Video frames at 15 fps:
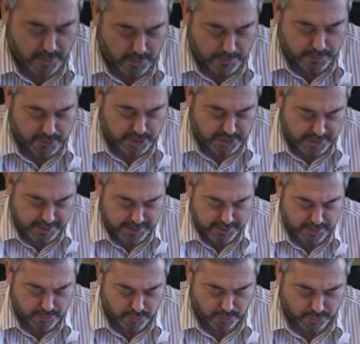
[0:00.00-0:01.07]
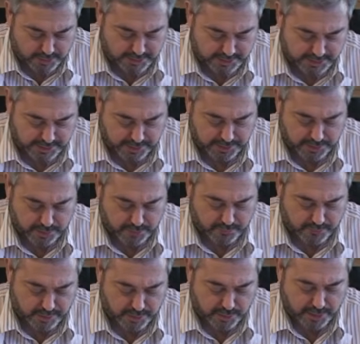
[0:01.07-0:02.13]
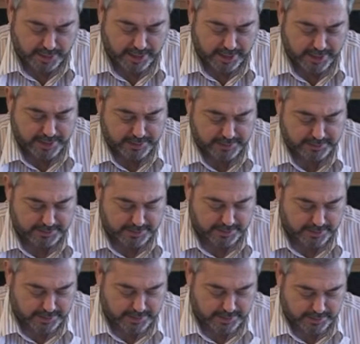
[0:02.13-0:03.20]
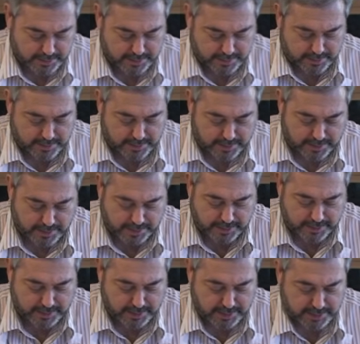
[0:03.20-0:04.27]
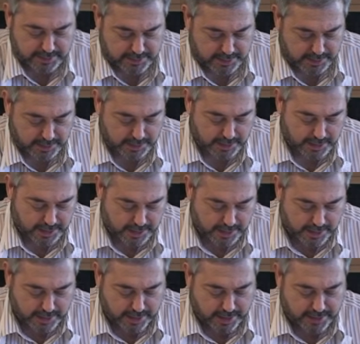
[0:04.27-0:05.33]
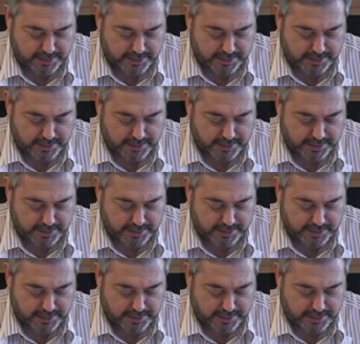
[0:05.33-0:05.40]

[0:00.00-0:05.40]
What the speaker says: pushing it in towards the center with your hands, like this. And